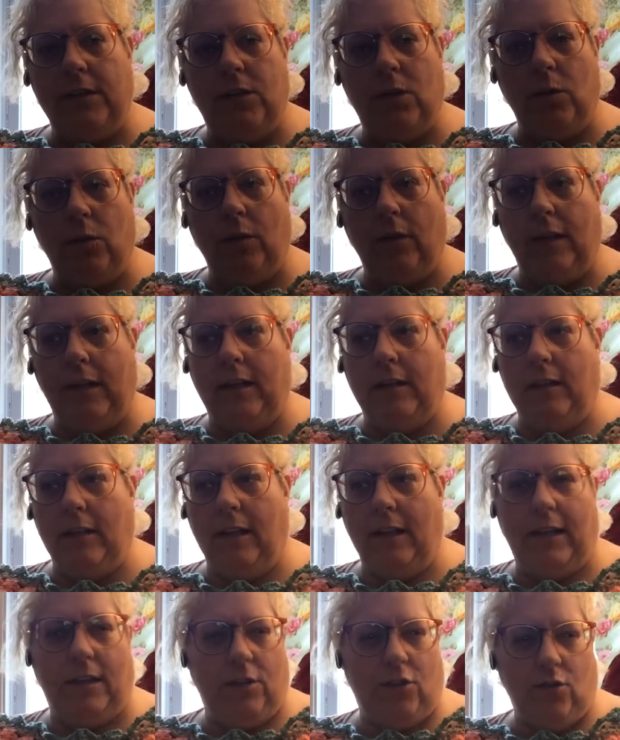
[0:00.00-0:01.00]
into like
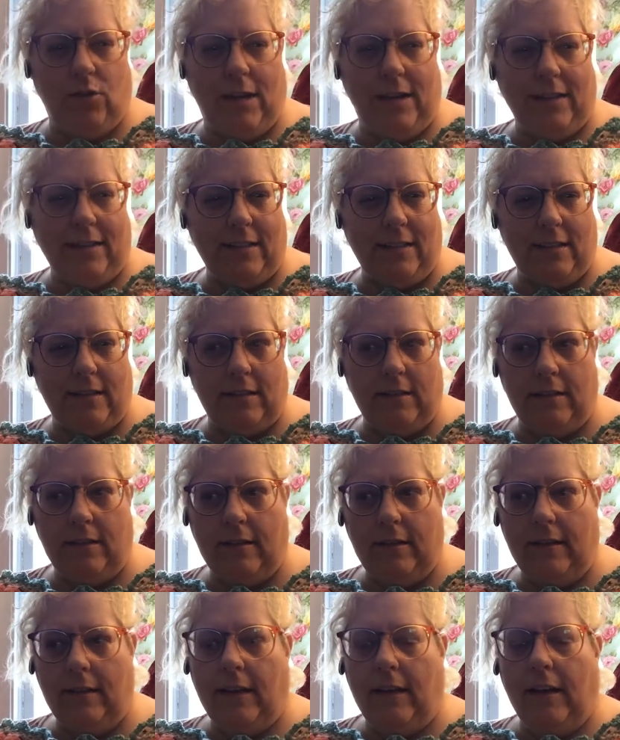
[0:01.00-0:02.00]
a dress.
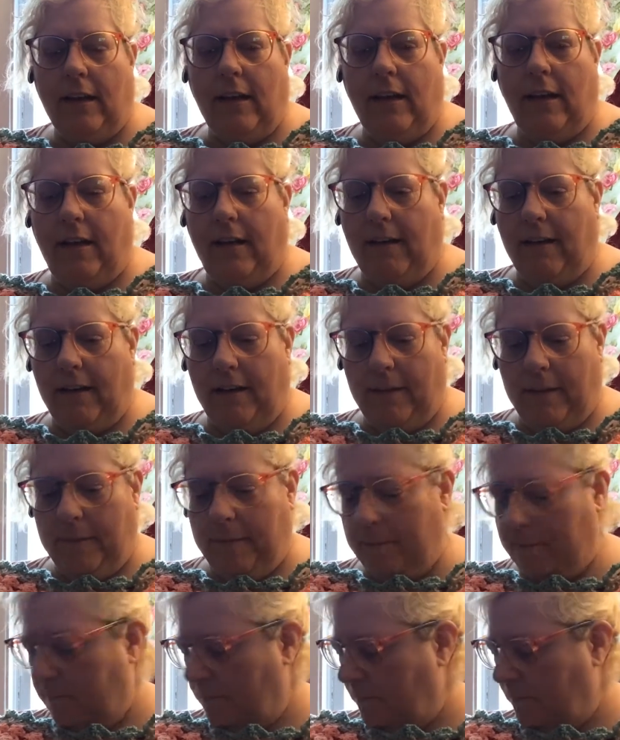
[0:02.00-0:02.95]
Or,